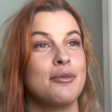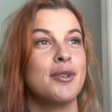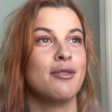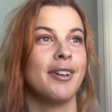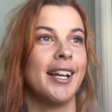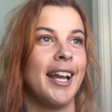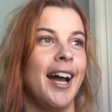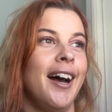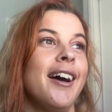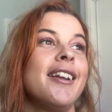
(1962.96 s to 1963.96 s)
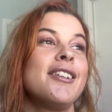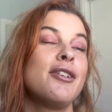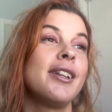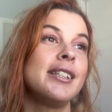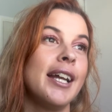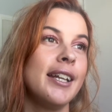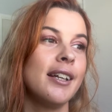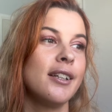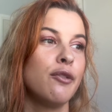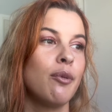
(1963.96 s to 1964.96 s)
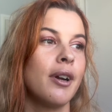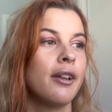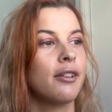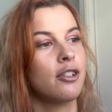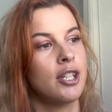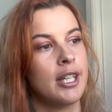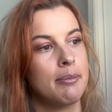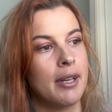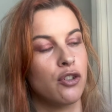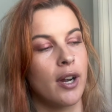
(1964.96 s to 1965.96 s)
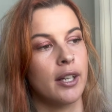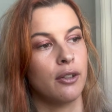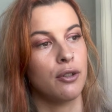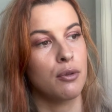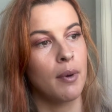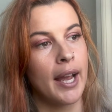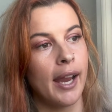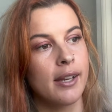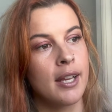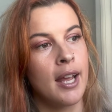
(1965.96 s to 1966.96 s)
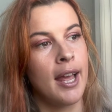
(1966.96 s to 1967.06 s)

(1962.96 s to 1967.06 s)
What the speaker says: one's really hard. So the lady I live with, she's been trying to lose weight,